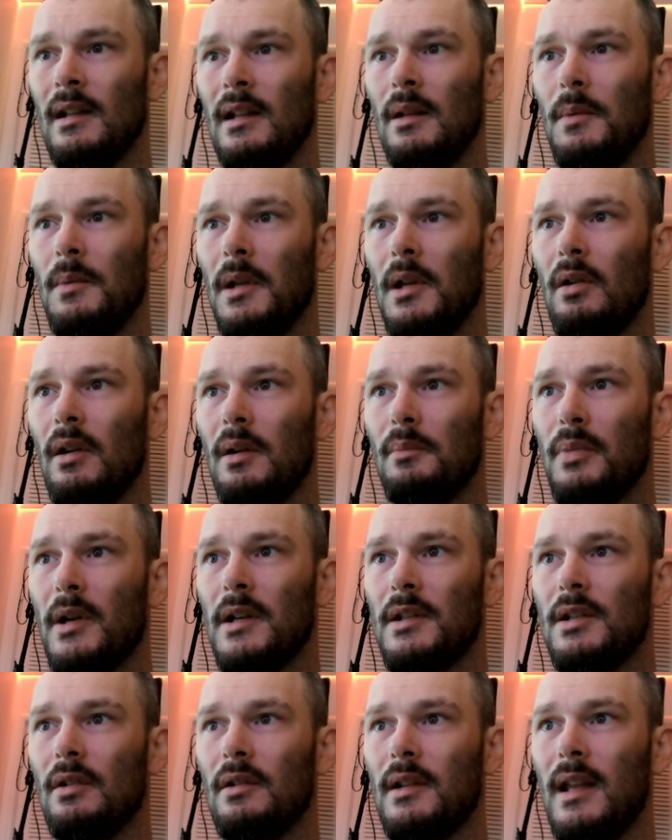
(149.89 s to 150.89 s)
Let me go ahead and
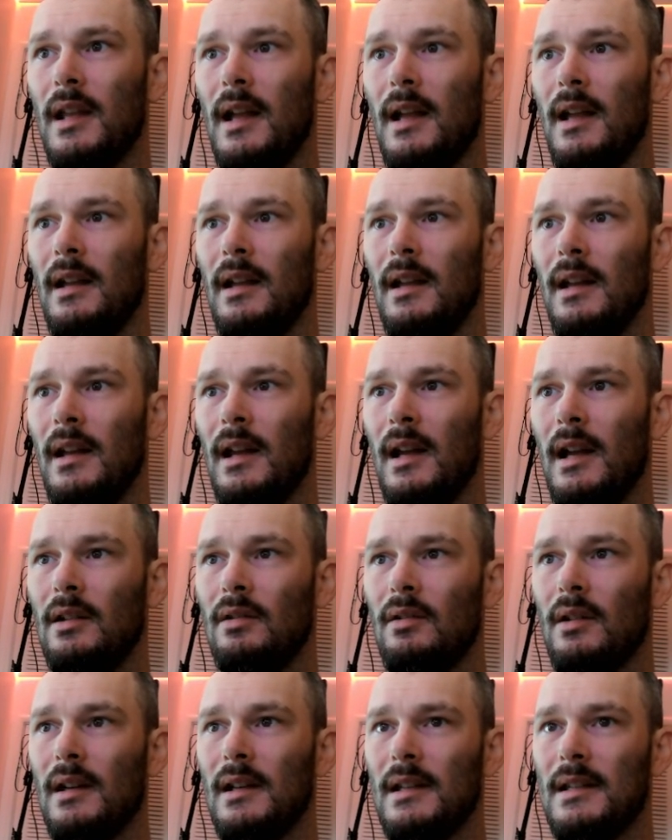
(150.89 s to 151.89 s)
press OK, and
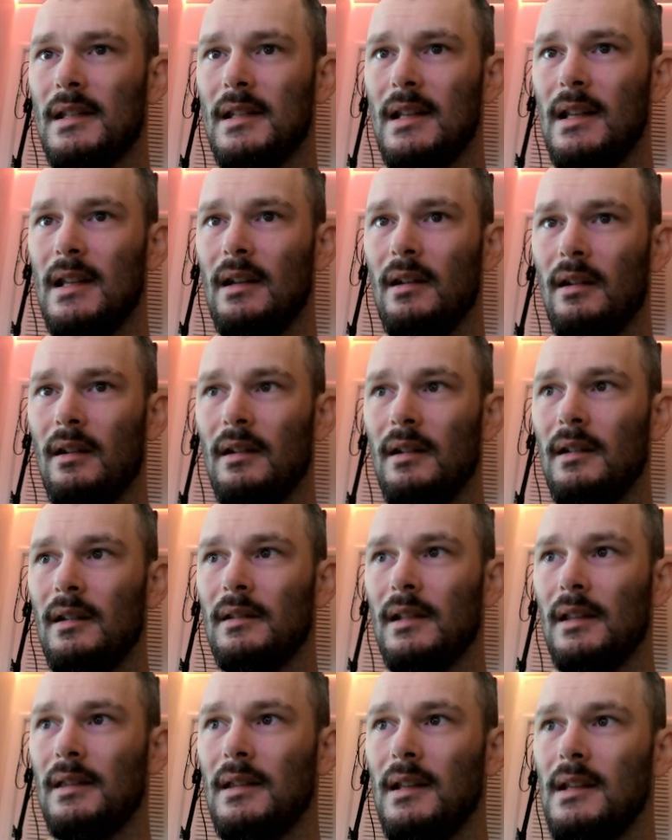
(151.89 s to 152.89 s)
you're going to see here
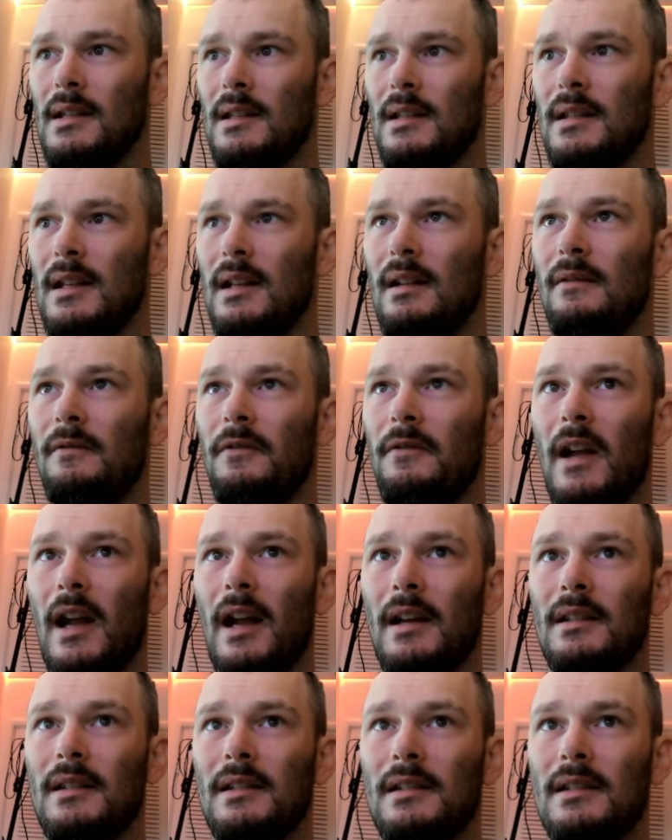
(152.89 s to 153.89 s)
that these did, in
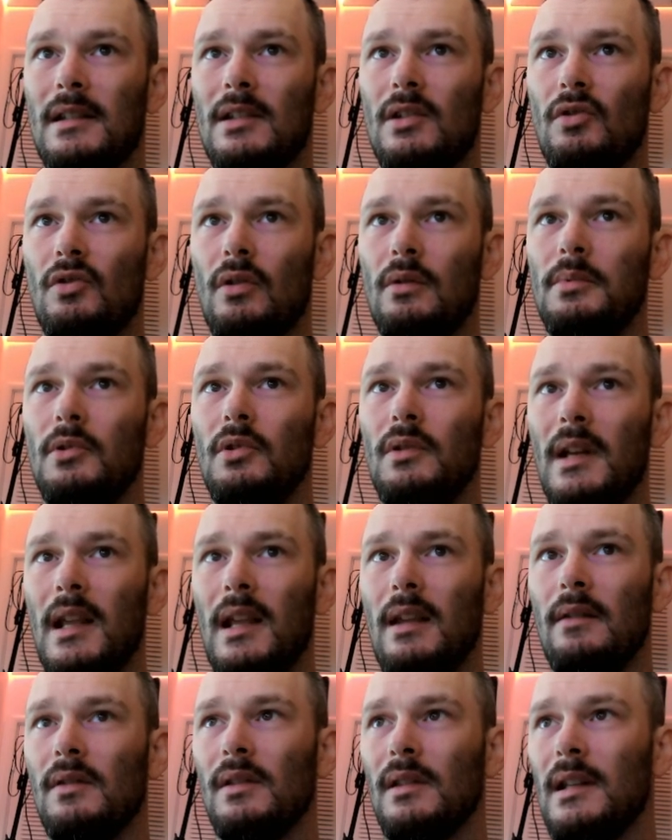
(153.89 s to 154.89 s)
fact, distribute
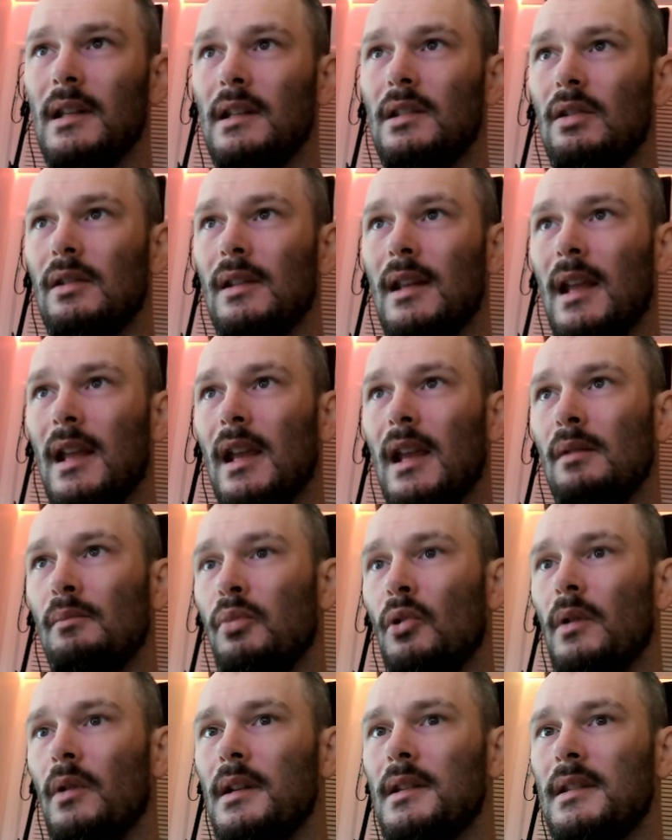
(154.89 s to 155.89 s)
evenly to the
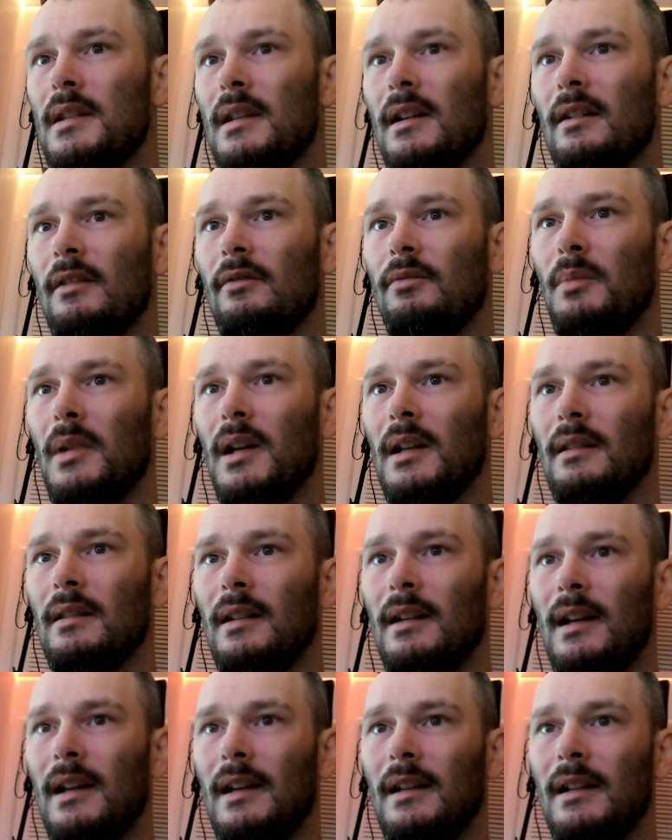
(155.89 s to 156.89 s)
endpoints of my
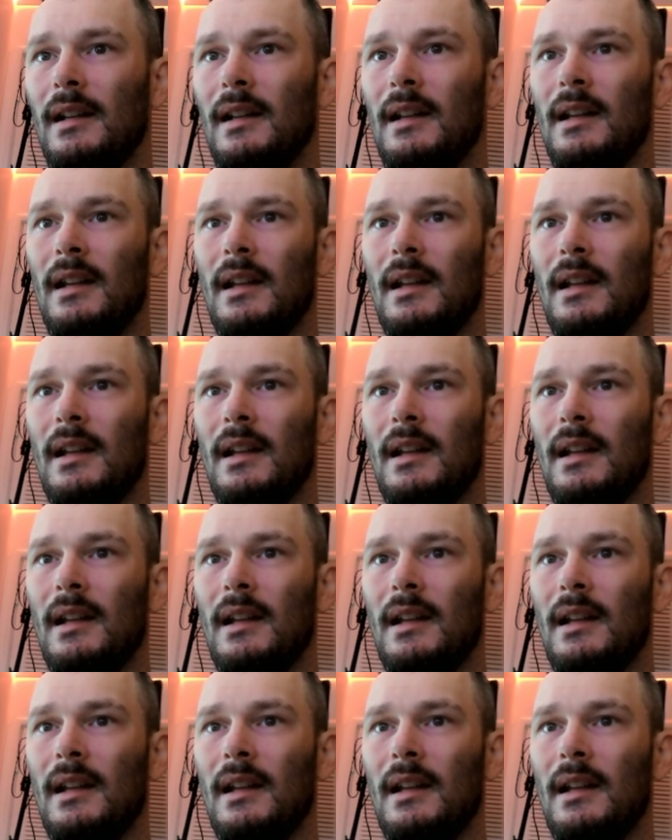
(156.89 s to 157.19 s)
line.